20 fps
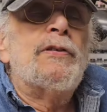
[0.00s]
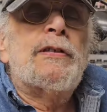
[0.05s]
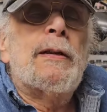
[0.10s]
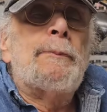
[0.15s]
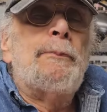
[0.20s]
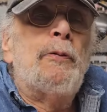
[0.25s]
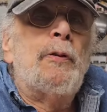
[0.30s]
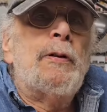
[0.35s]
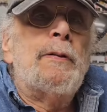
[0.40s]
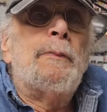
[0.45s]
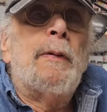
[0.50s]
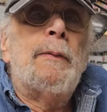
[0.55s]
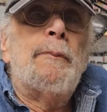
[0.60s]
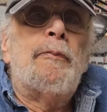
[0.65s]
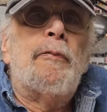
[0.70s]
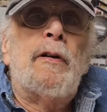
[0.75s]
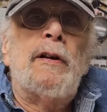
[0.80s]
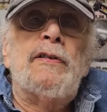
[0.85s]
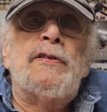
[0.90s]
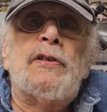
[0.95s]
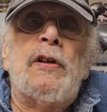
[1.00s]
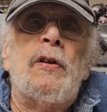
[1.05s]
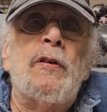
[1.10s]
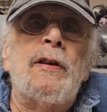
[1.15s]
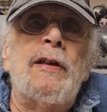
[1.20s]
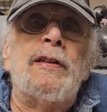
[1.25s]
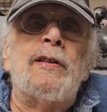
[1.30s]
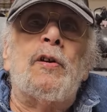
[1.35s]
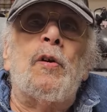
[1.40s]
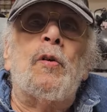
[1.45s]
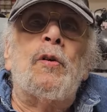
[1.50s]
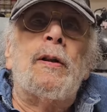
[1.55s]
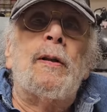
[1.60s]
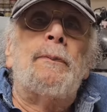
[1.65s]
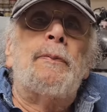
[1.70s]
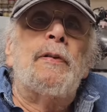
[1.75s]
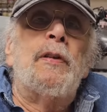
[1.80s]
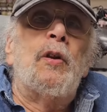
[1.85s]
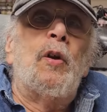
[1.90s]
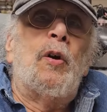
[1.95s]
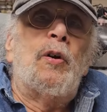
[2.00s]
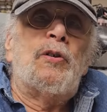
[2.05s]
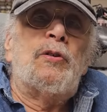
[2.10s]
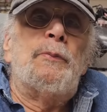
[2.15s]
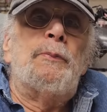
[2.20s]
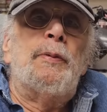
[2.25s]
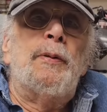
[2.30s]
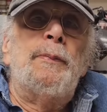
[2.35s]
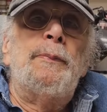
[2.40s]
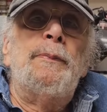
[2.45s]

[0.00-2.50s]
I put in my price. I don't get caught up in the auction bid.